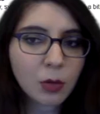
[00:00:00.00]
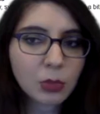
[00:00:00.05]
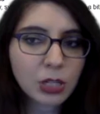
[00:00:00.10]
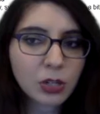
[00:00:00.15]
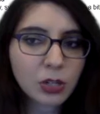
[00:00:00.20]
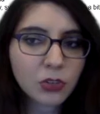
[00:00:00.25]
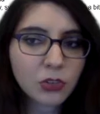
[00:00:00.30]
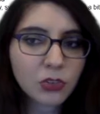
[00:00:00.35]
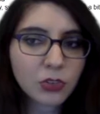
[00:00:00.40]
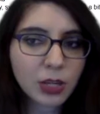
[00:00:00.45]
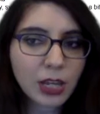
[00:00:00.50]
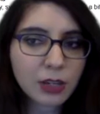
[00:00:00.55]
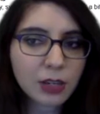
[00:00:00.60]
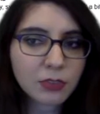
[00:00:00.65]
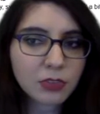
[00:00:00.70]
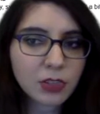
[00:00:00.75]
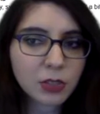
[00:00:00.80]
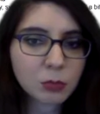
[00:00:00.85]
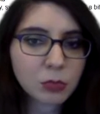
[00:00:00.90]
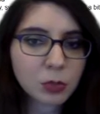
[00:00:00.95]
we also have
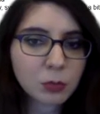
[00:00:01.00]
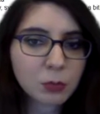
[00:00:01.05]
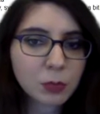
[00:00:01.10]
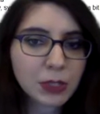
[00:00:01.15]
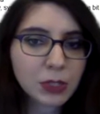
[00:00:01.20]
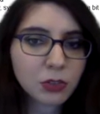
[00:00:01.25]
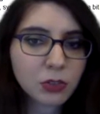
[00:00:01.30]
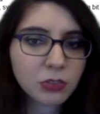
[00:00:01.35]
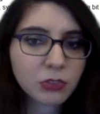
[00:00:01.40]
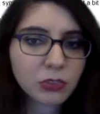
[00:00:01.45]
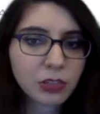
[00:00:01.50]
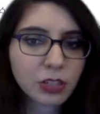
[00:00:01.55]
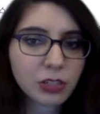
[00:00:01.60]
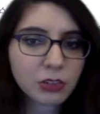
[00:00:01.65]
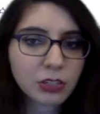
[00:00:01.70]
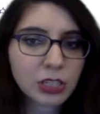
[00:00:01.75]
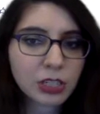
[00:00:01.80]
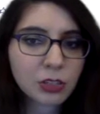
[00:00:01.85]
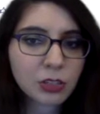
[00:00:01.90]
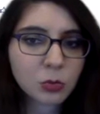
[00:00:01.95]
some computer
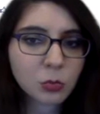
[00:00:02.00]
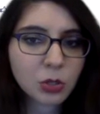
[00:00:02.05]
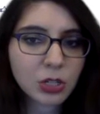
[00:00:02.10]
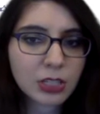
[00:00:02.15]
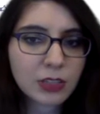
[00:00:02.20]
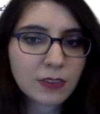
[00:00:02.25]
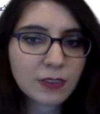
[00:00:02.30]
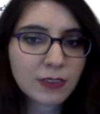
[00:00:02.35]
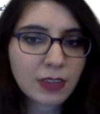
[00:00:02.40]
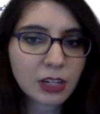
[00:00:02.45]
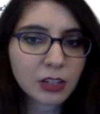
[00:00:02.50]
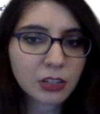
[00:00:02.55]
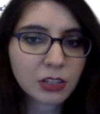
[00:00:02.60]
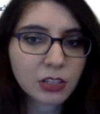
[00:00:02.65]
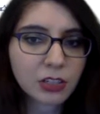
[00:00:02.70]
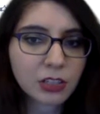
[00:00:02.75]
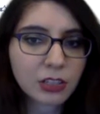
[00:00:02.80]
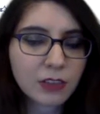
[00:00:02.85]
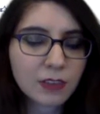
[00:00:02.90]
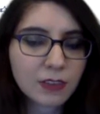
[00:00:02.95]
generated ones that are
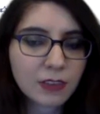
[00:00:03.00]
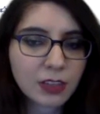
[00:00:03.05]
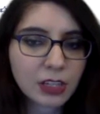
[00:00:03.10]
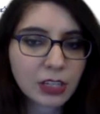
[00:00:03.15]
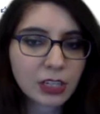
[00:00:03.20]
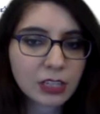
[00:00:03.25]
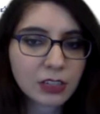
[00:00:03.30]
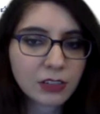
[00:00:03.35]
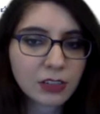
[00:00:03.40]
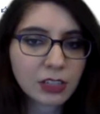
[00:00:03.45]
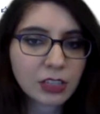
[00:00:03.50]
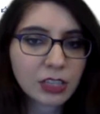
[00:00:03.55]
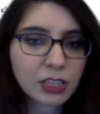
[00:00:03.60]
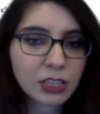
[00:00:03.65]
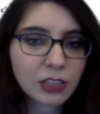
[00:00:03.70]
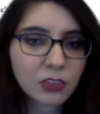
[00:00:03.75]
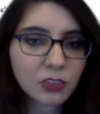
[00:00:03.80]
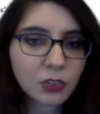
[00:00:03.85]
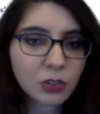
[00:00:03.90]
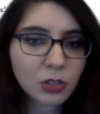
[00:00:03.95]
unsigned. And
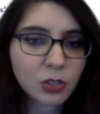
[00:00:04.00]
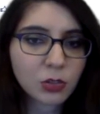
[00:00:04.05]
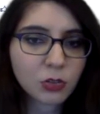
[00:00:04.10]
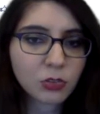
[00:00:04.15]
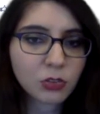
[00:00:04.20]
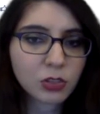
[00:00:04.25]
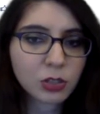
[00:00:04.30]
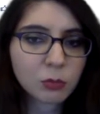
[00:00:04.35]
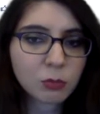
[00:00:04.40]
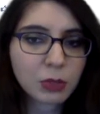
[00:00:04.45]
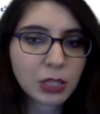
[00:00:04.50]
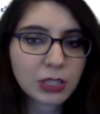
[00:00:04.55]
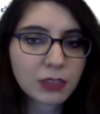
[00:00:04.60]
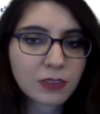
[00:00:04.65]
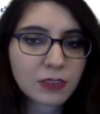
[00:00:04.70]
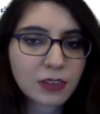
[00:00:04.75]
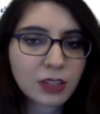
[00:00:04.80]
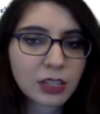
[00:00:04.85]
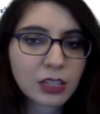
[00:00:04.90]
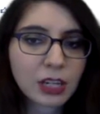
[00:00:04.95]
these are usually
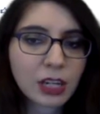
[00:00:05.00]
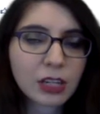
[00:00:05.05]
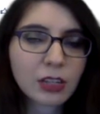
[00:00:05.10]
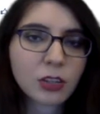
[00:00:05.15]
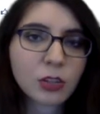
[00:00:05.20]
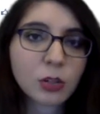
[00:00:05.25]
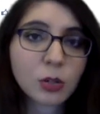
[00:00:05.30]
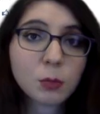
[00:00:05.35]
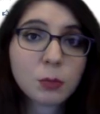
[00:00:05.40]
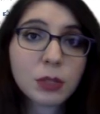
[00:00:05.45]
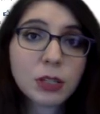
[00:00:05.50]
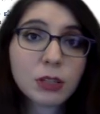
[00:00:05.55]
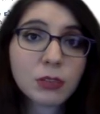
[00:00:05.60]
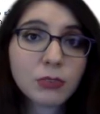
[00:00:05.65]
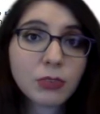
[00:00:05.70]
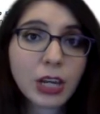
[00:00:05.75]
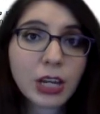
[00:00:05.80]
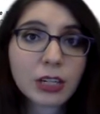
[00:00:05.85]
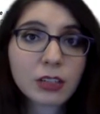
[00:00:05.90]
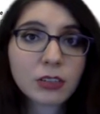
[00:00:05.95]
based on either appeal
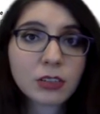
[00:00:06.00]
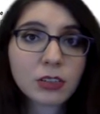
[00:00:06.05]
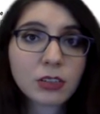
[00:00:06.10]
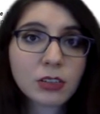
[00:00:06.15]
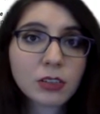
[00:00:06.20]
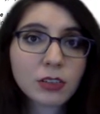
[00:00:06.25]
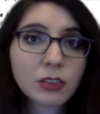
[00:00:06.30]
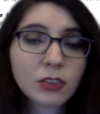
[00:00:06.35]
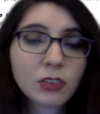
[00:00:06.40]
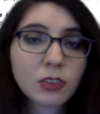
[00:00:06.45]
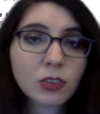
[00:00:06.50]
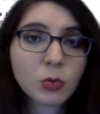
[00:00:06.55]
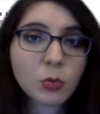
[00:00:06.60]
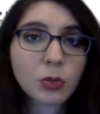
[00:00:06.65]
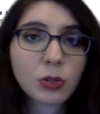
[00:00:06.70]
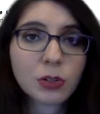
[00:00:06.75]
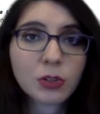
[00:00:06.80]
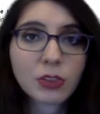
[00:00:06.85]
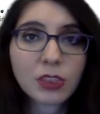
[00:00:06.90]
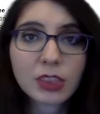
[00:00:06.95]
factors
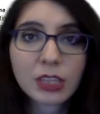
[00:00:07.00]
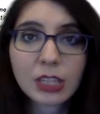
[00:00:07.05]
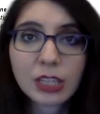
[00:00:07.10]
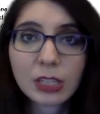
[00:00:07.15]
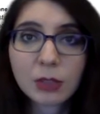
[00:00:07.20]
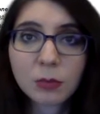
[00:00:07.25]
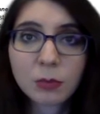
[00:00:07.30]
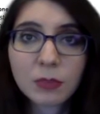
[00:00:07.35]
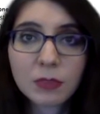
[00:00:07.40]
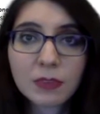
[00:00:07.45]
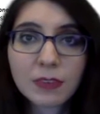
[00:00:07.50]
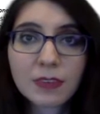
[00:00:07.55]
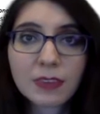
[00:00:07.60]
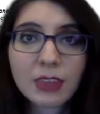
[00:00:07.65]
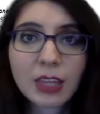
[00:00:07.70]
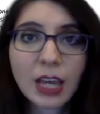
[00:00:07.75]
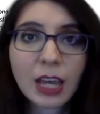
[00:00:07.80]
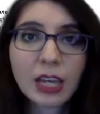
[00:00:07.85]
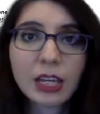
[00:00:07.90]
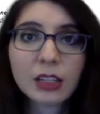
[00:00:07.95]
or themes
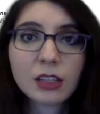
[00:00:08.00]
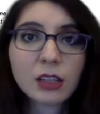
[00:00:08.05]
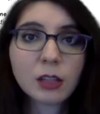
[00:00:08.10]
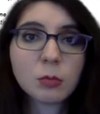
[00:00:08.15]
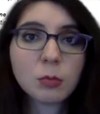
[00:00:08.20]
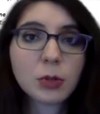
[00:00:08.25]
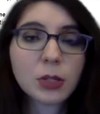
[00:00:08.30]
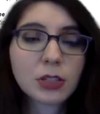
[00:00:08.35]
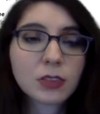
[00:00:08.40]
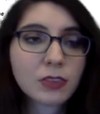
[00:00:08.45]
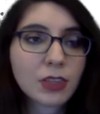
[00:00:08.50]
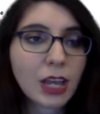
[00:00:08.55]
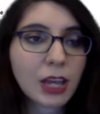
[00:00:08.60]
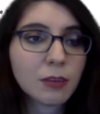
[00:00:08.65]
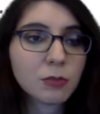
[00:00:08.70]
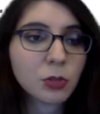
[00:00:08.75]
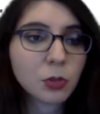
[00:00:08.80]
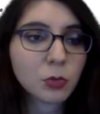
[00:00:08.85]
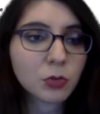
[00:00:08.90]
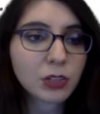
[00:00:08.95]
that the books
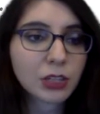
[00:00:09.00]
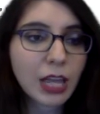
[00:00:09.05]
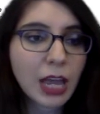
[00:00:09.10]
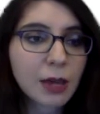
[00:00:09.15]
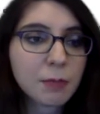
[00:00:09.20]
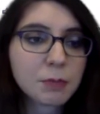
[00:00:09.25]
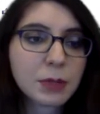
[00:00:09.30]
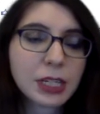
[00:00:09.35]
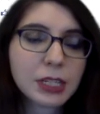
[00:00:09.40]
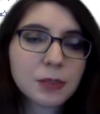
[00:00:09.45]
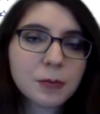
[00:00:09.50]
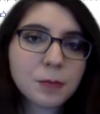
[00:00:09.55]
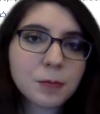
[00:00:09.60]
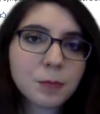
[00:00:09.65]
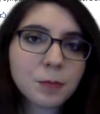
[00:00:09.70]
have overlapping.